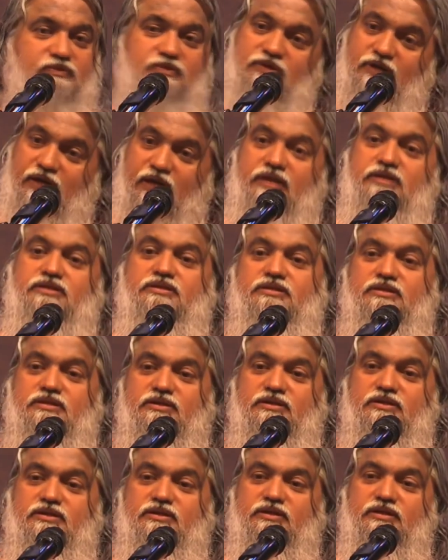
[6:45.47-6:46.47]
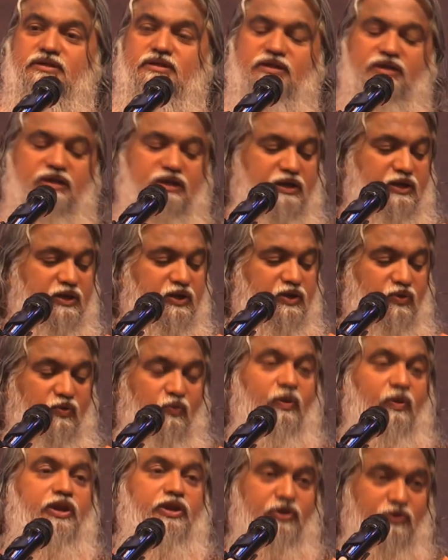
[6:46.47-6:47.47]
Right?
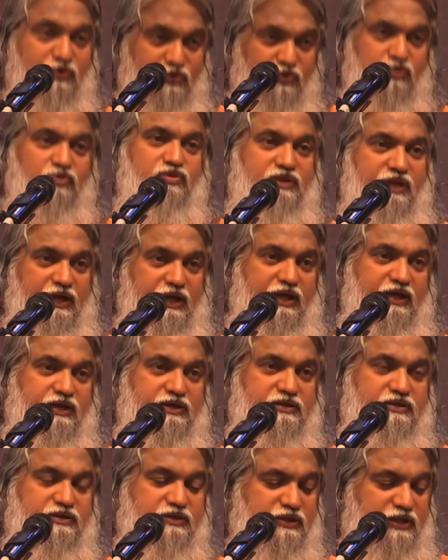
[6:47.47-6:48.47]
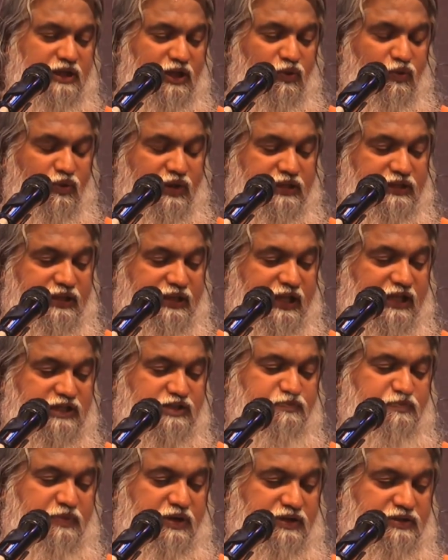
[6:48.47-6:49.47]
When you do that, now look at the
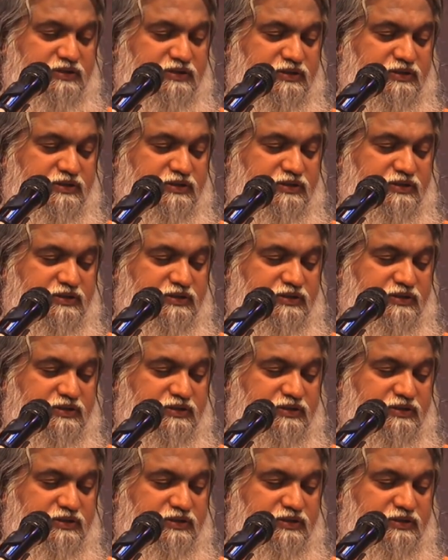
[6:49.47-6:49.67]
next part.